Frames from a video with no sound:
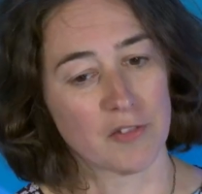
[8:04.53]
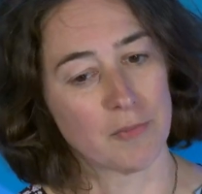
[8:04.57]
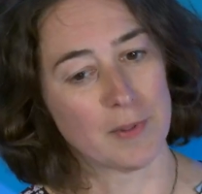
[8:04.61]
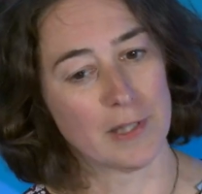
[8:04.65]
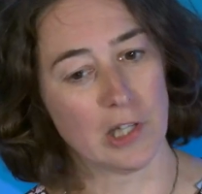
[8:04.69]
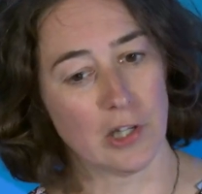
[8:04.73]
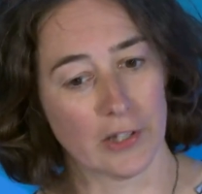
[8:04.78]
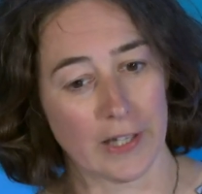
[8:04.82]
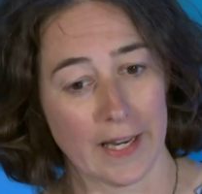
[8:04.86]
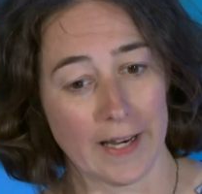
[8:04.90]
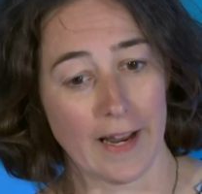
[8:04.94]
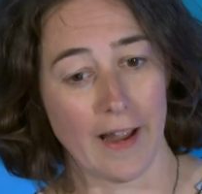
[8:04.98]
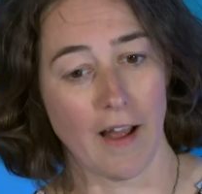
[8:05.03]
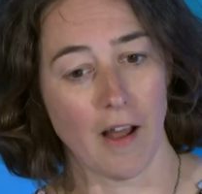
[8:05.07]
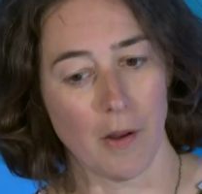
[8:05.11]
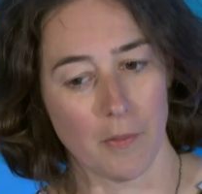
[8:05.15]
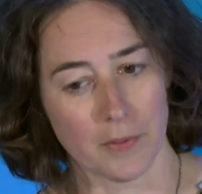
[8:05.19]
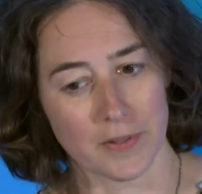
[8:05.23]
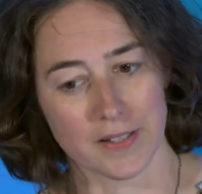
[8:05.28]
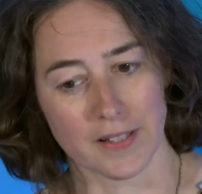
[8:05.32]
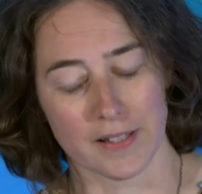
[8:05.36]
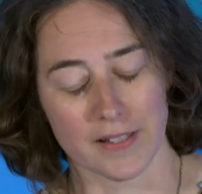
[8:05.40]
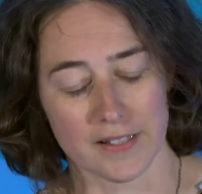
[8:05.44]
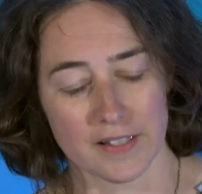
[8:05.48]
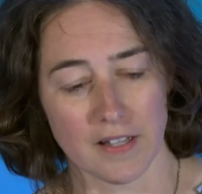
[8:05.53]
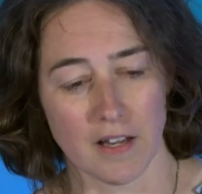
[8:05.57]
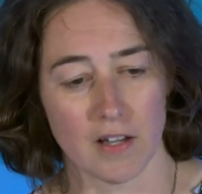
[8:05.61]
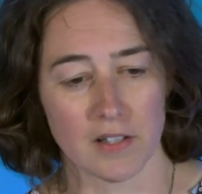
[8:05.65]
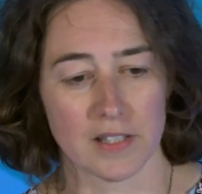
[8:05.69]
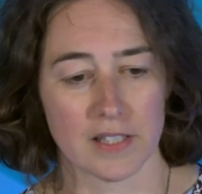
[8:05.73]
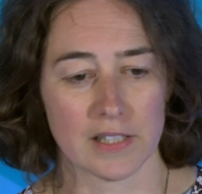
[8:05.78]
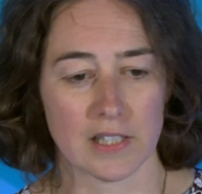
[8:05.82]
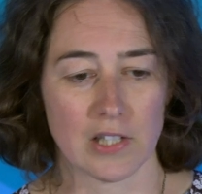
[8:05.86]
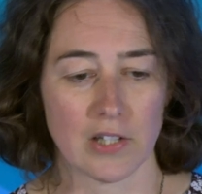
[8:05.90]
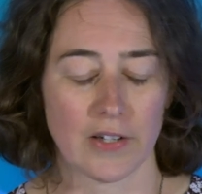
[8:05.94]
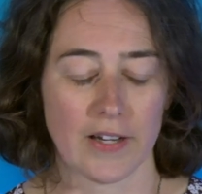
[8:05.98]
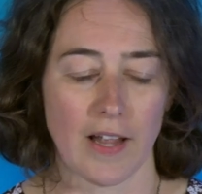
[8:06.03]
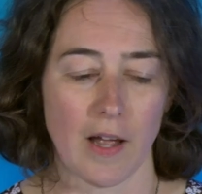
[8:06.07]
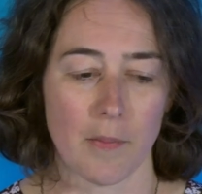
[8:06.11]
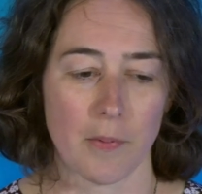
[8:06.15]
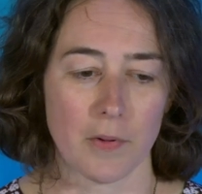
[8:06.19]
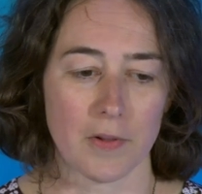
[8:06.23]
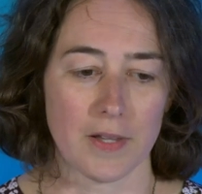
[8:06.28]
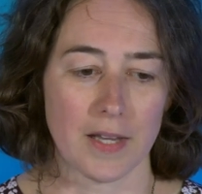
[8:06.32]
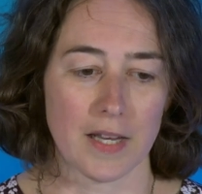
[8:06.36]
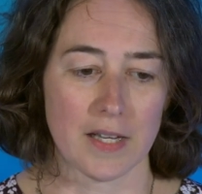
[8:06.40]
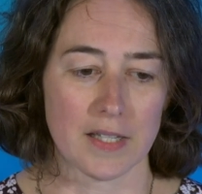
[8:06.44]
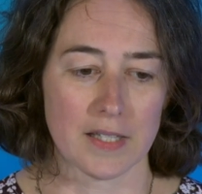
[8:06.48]
I've been looking it up because I started to look it
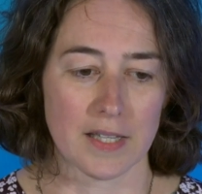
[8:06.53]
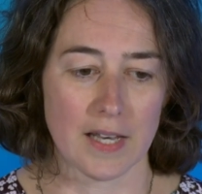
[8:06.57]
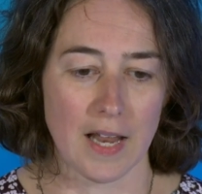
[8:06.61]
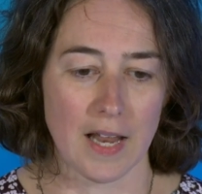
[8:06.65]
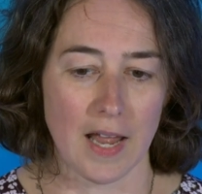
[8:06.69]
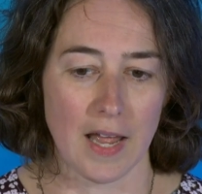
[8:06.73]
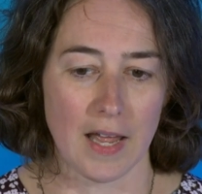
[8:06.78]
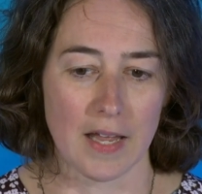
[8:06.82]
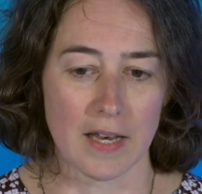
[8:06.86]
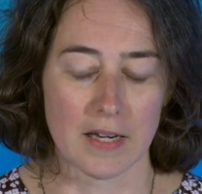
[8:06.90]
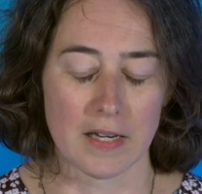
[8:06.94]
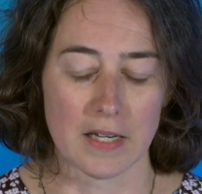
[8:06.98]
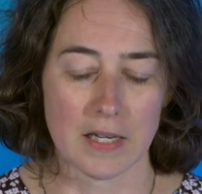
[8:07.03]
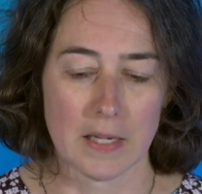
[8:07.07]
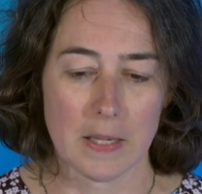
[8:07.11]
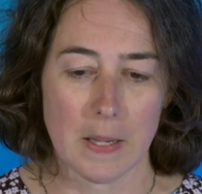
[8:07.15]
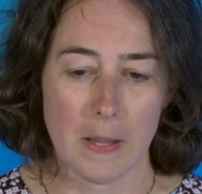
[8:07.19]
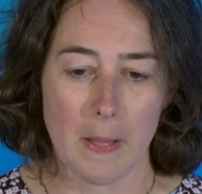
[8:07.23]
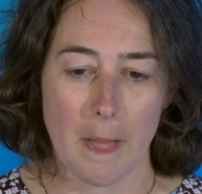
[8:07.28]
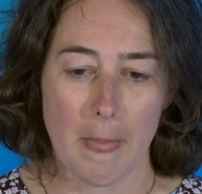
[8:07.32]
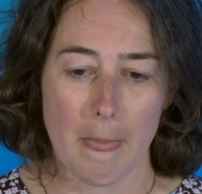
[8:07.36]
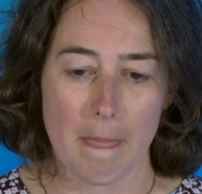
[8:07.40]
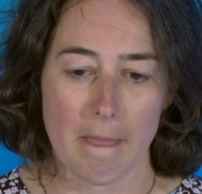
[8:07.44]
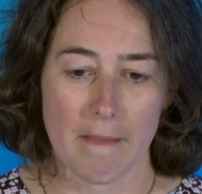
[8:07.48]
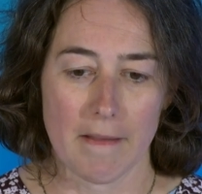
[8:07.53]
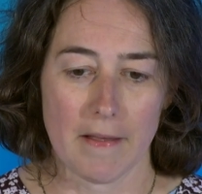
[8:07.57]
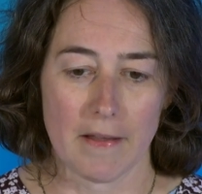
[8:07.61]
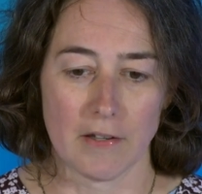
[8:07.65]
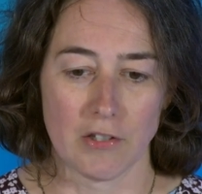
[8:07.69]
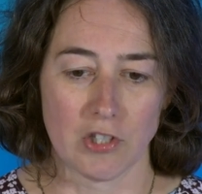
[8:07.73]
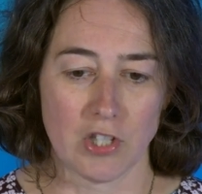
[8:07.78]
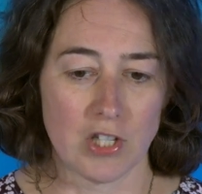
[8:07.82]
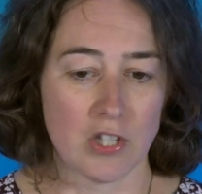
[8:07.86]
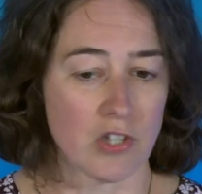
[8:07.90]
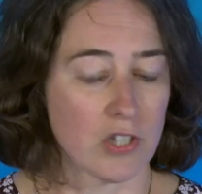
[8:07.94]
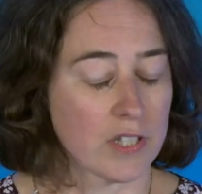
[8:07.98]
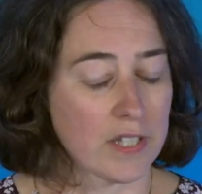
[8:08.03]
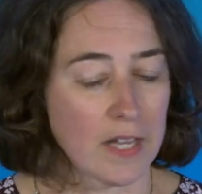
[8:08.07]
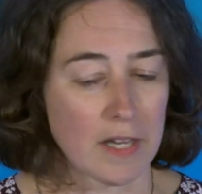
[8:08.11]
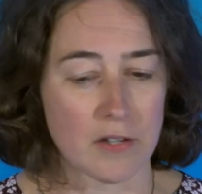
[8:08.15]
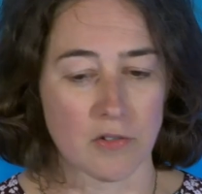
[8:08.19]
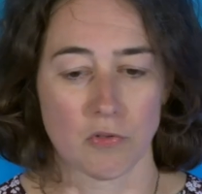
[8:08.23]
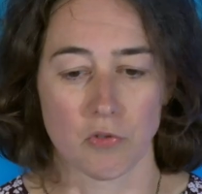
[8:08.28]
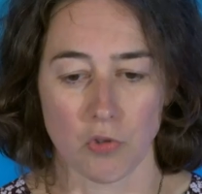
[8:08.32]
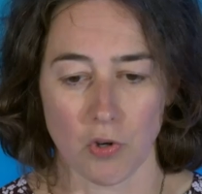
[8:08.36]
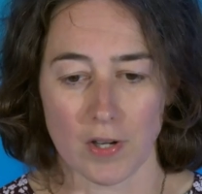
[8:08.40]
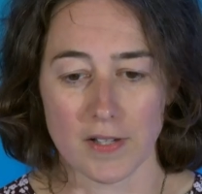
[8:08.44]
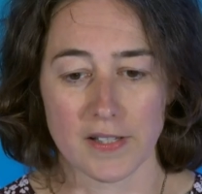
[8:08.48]
up on the internet, and she just said,
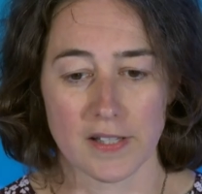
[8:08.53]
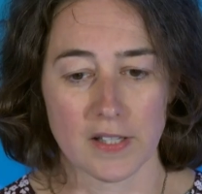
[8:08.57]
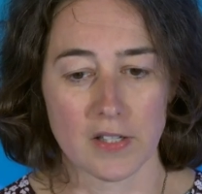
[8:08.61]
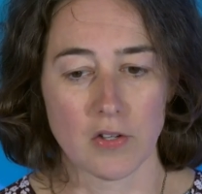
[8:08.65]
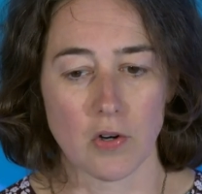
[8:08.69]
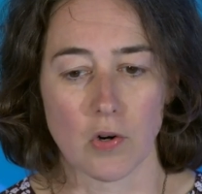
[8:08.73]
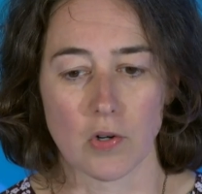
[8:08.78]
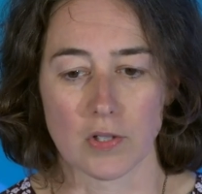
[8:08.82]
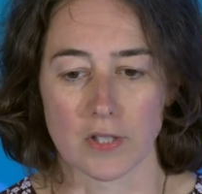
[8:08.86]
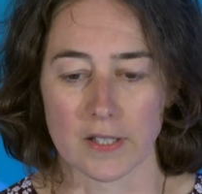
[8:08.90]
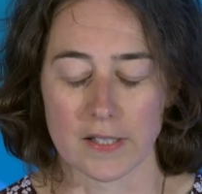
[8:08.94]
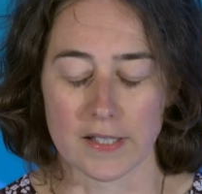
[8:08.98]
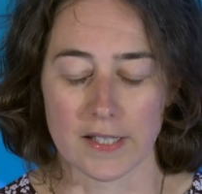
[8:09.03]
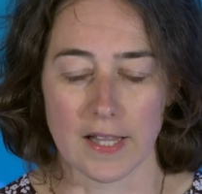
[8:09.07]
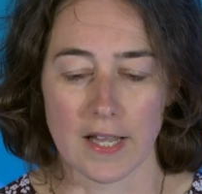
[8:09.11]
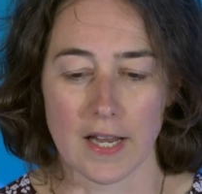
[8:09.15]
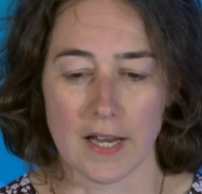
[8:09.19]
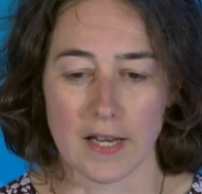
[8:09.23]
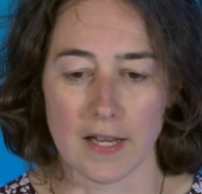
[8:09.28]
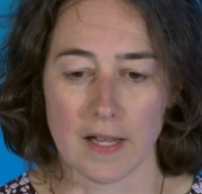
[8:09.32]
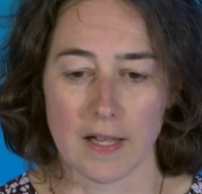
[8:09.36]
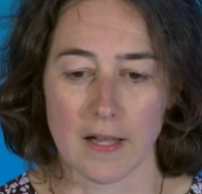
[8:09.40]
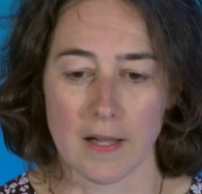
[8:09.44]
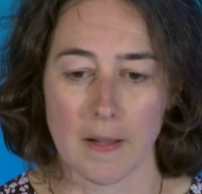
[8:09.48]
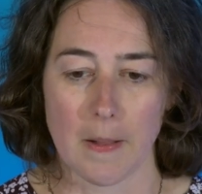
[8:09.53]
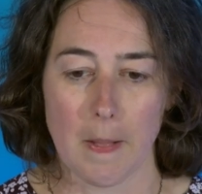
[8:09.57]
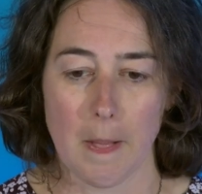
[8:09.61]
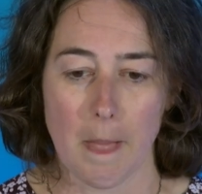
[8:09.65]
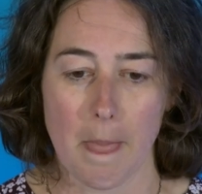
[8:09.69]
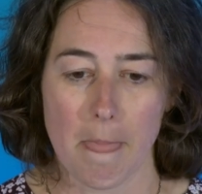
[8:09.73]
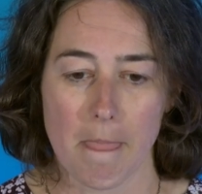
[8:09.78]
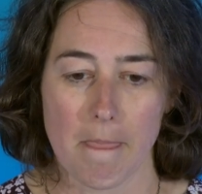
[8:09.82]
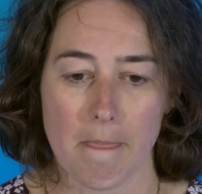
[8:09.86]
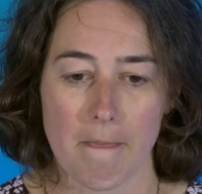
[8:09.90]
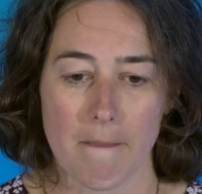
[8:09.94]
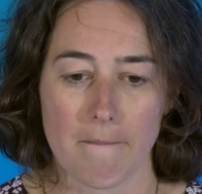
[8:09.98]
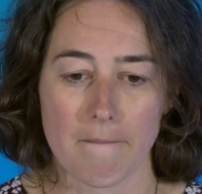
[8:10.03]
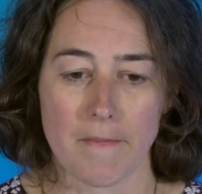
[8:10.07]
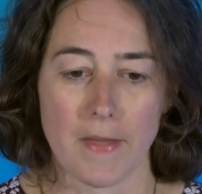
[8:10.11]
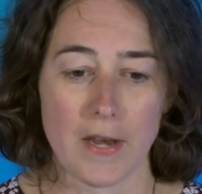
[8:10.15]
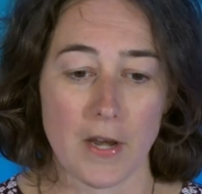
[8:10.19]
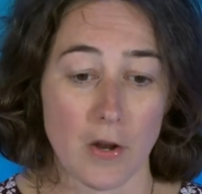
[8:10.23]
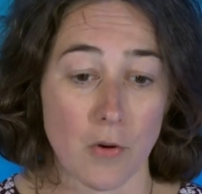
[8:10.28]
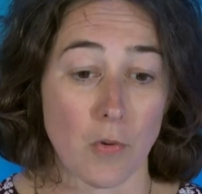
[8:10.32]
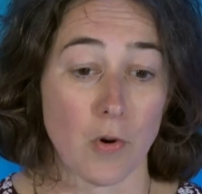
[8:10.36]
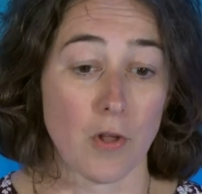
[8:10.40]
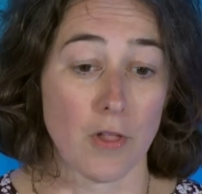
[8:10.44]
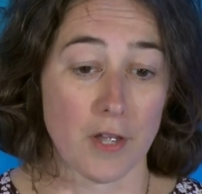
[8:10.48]
trust the doctors. They
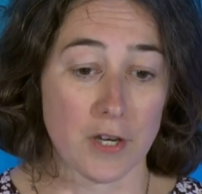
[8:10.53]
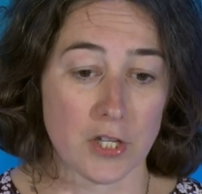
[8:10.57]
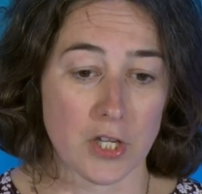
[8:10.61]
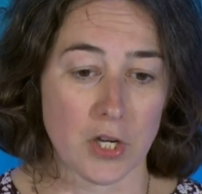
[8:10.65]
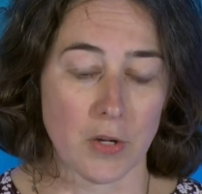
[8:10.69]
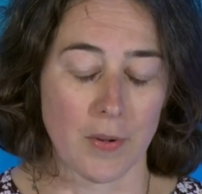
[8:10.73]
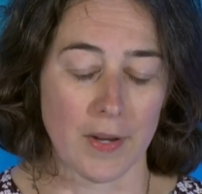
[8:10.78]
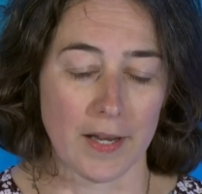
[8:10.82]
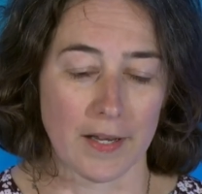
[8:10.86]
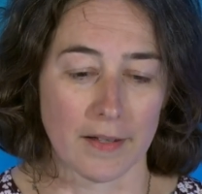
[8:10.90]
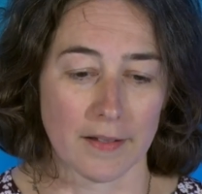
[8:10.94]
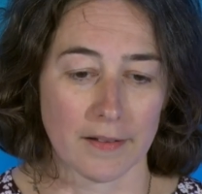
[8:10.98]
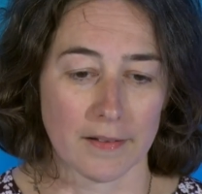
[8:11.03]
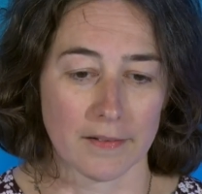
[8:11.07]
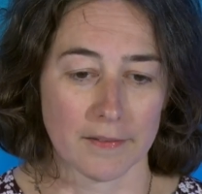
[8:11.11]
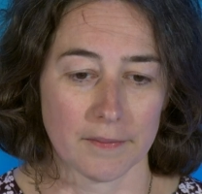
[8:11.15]
know what they're doing.